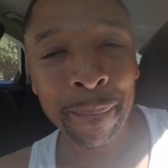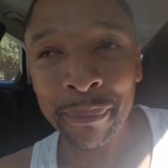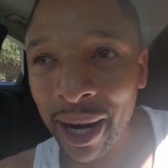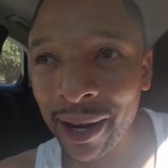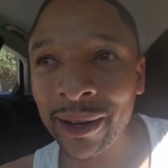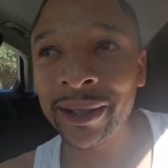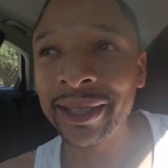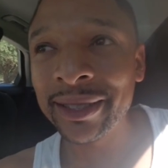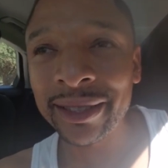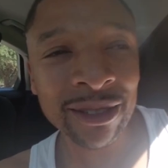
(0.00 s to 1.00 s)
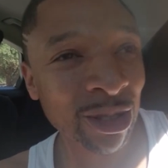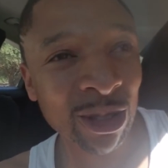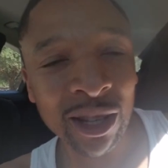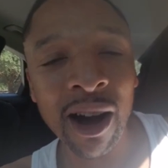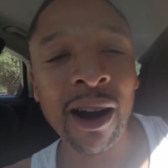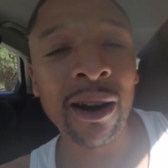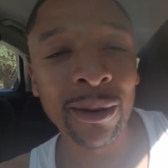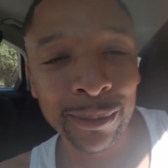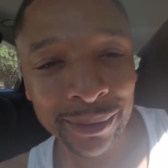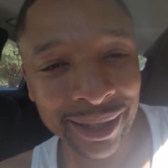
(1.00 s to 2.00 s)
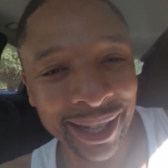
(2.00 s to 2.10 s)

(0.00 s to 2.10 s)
Bro, it's a storm.